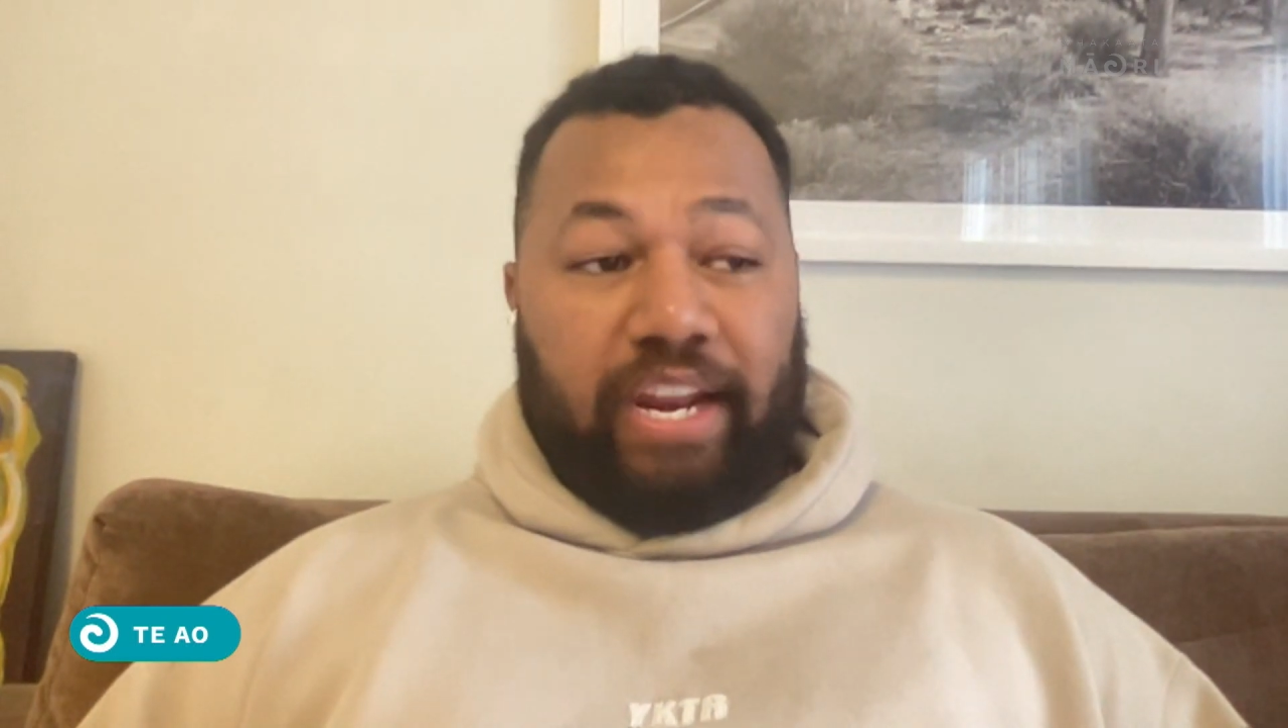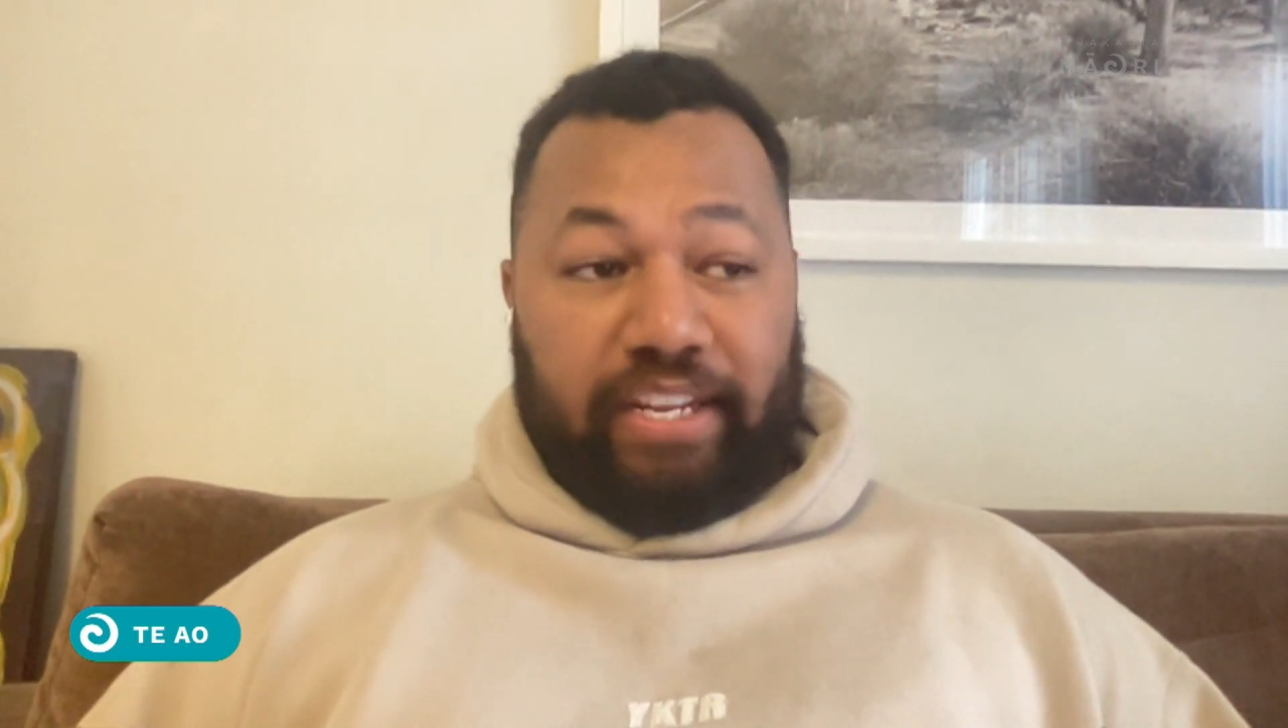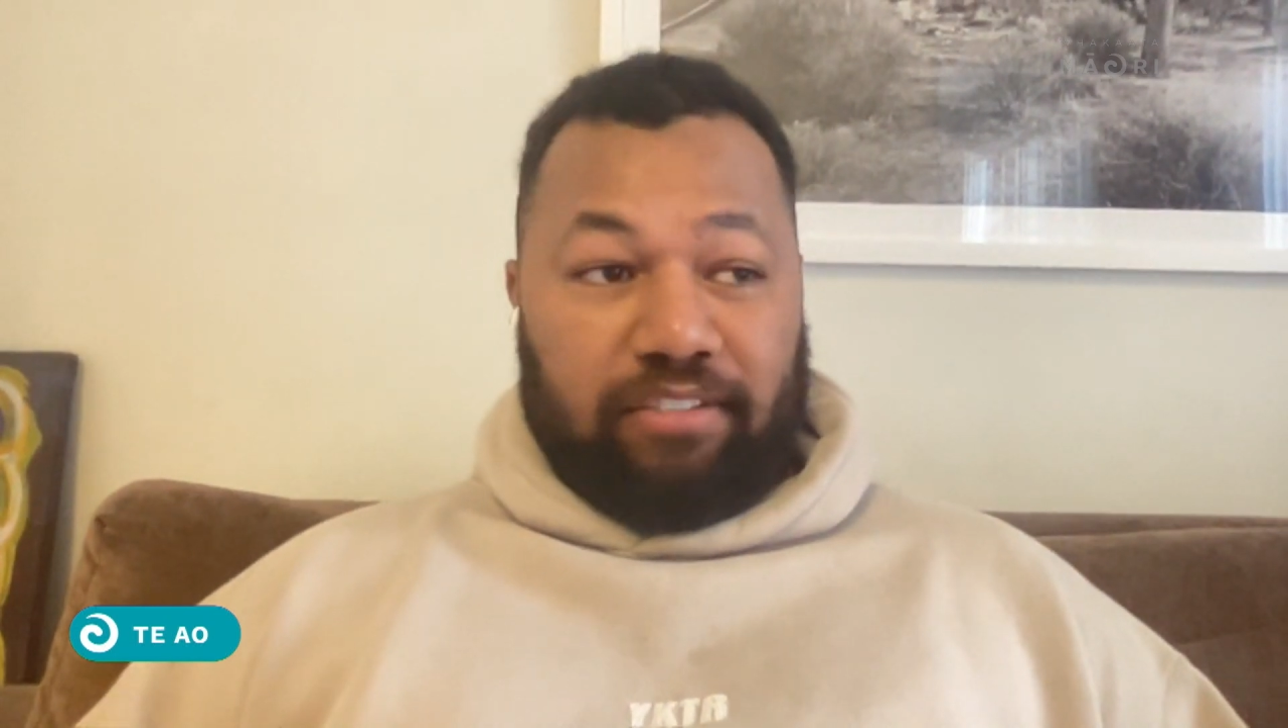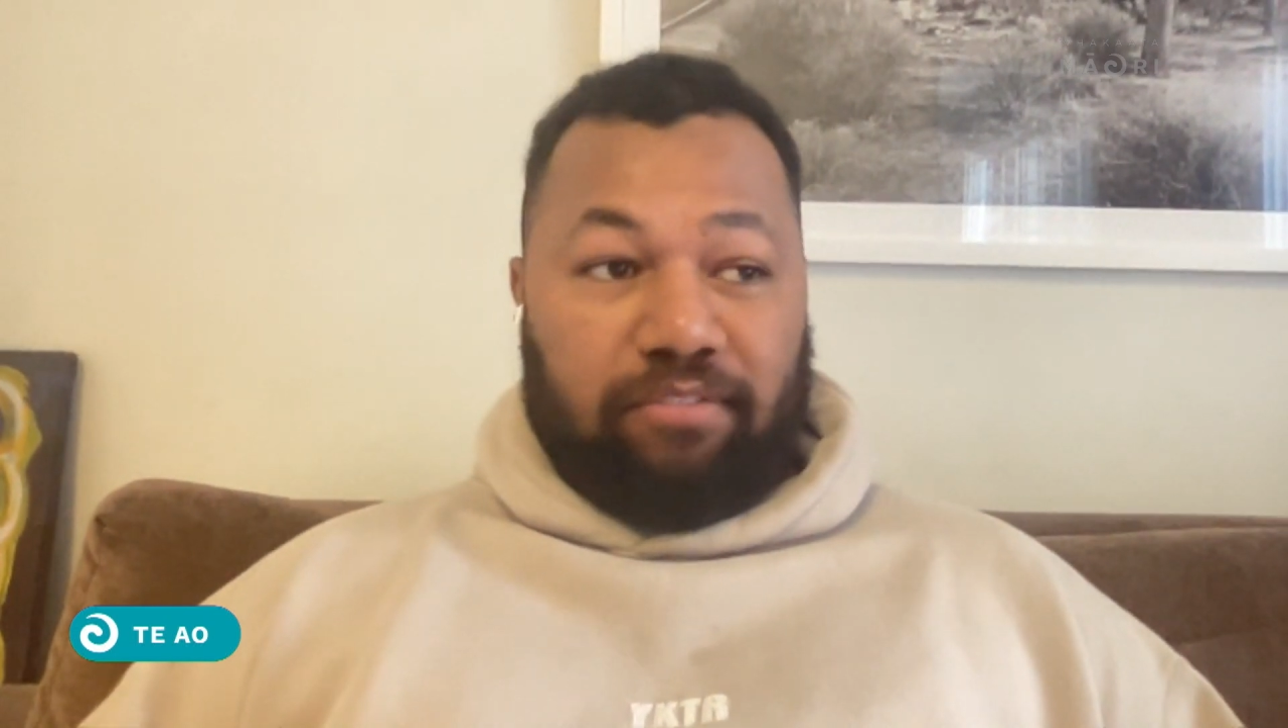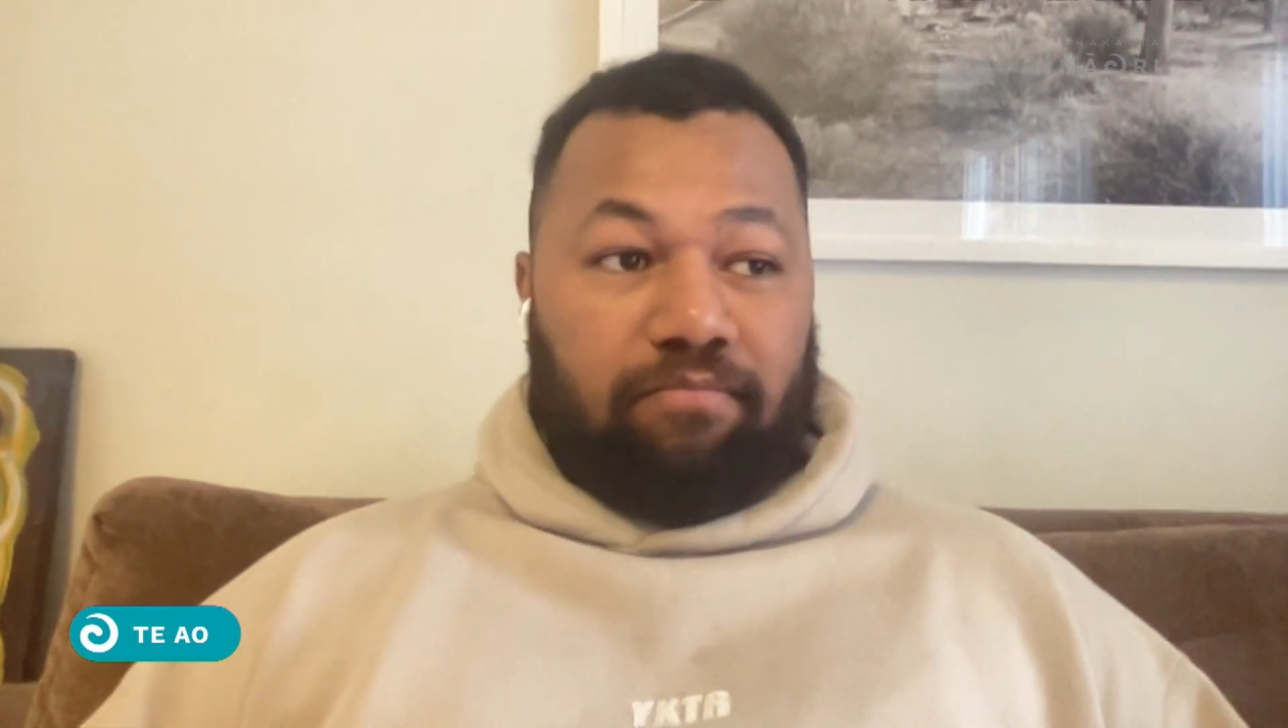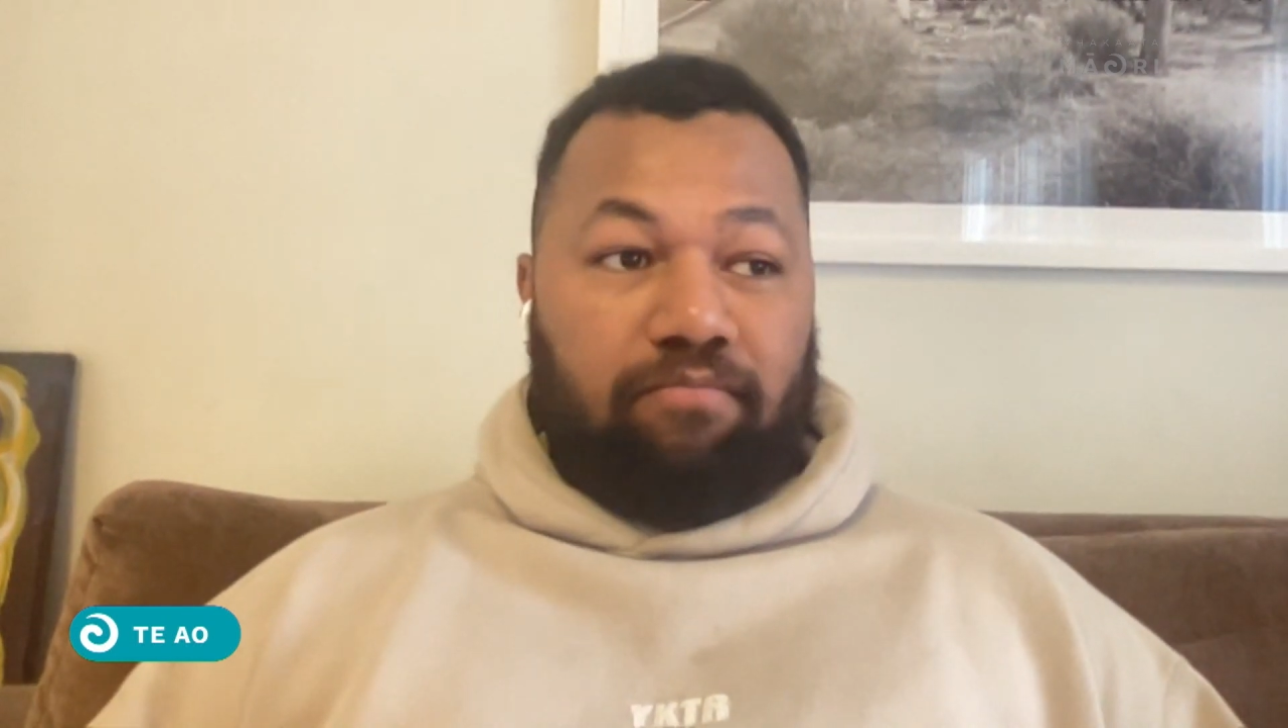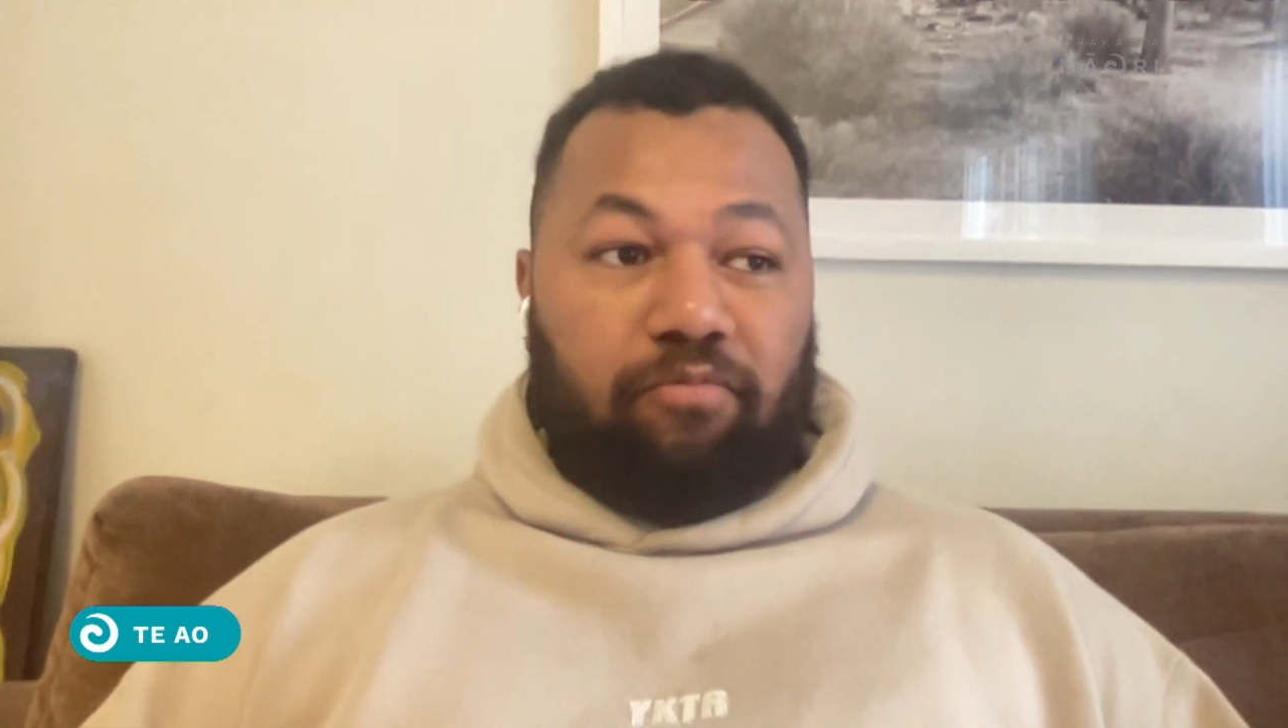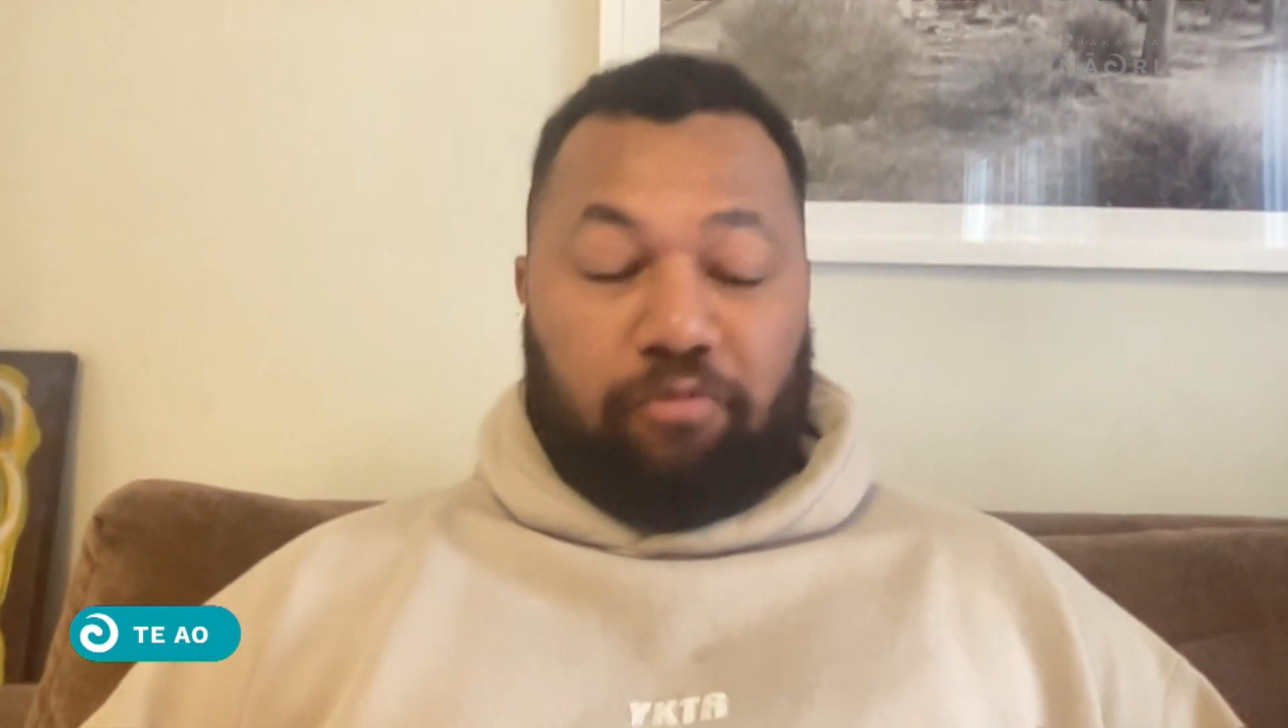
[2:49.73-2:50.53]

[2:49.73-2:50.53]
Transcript: and he's